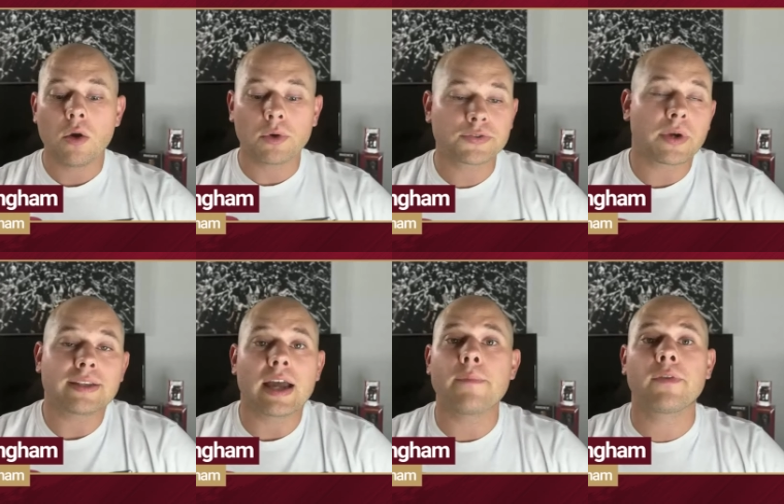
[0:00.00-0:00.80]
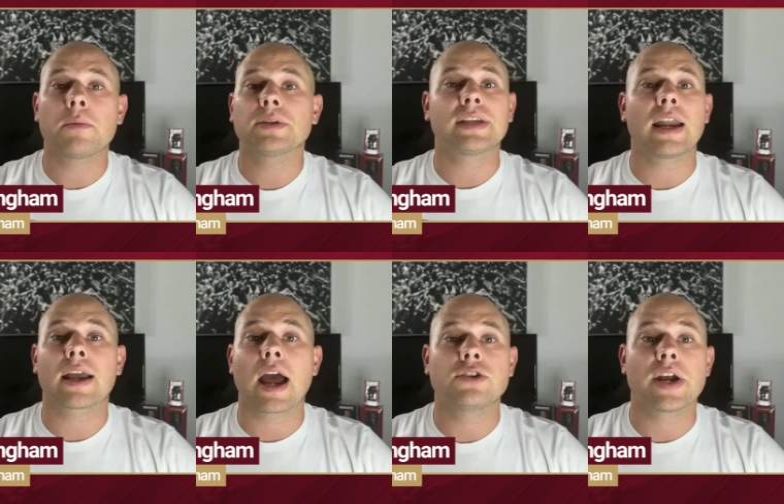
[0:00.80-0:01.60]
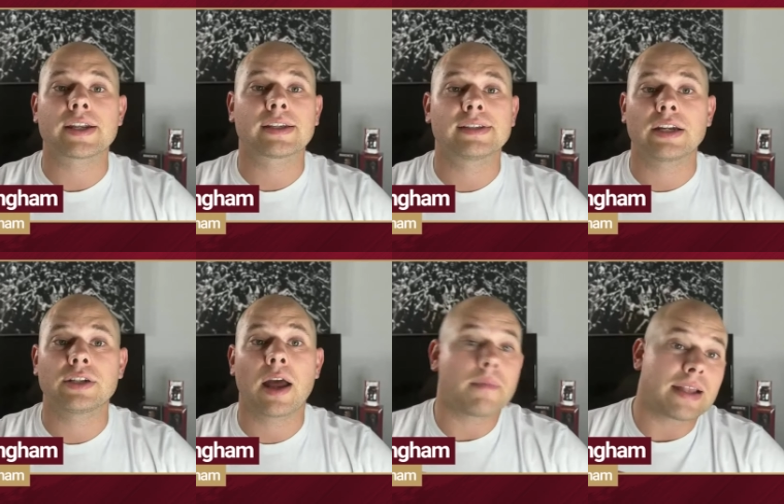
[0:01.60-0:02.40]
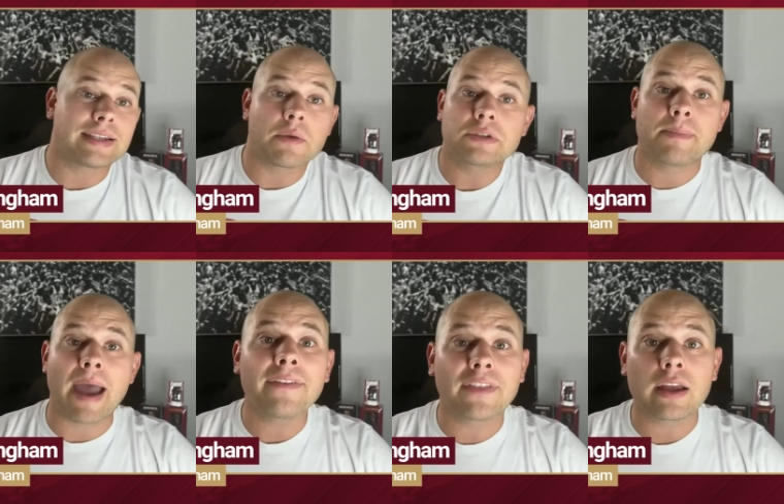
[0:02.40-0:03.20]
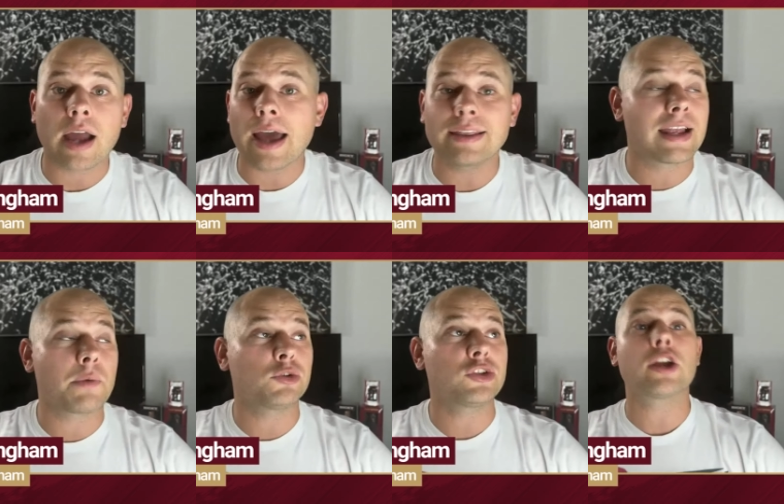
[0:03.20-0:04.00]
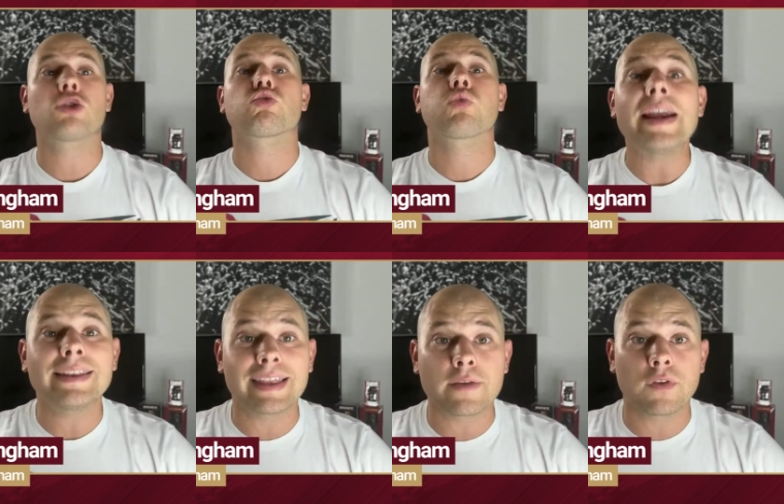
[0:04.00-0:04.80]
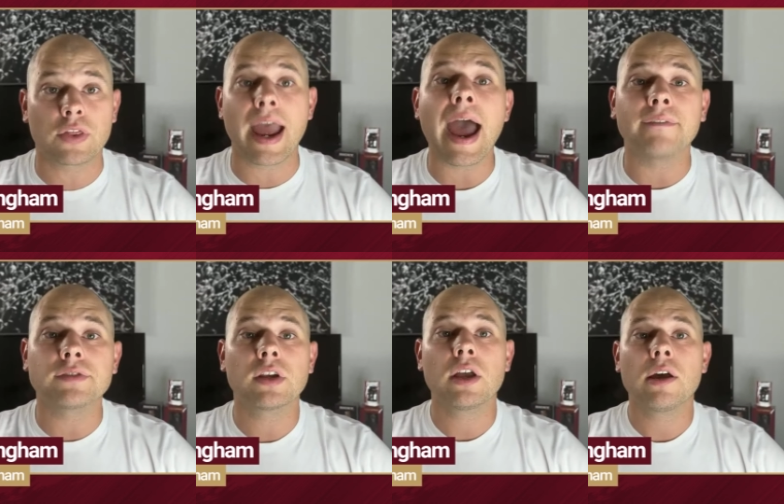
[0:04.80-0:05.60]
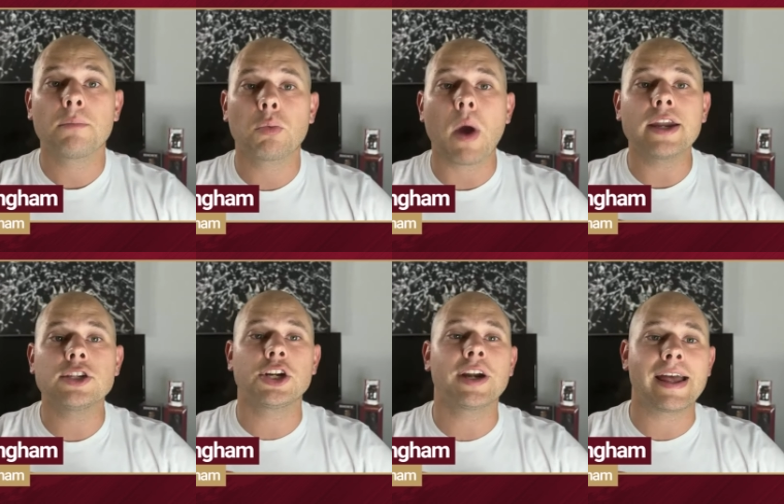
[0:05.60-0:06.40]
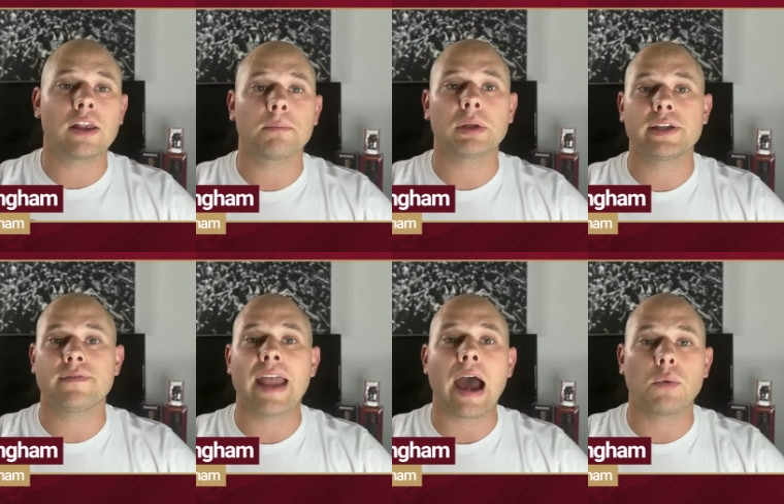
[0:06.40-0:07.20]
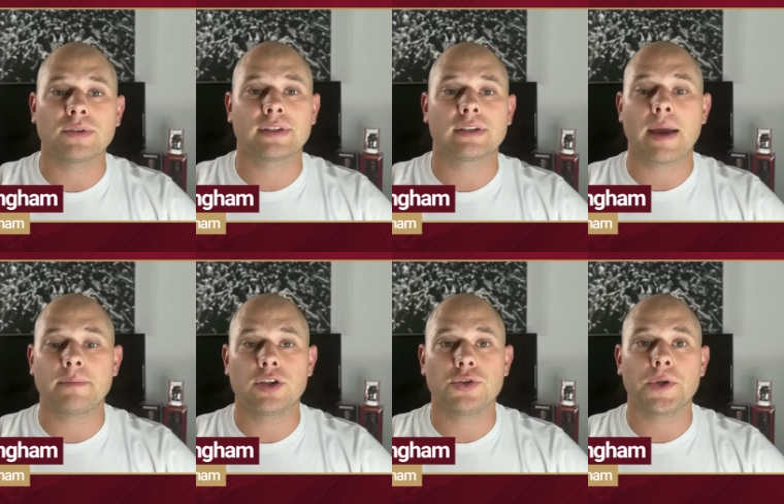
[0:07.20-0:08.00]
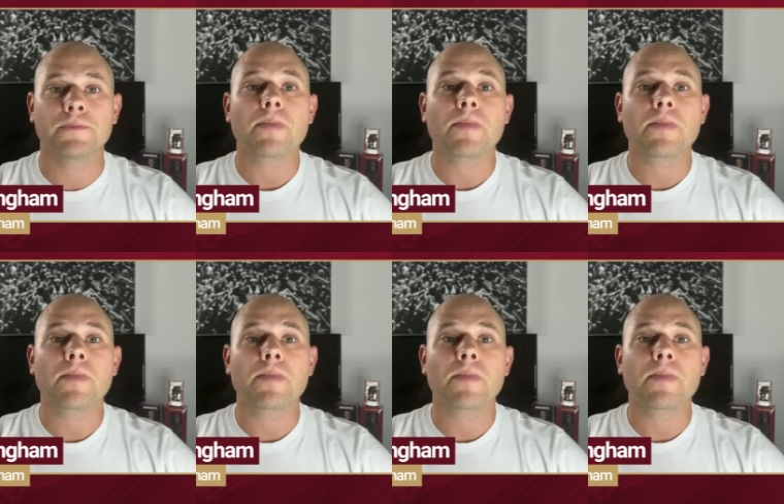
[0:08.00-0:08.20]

was the right time for him to sign a contract extension. I'm not saying it was a bad thing. I think it was a great thing for the Cavs. But why did Jarrett Allen believe now was the time to do it?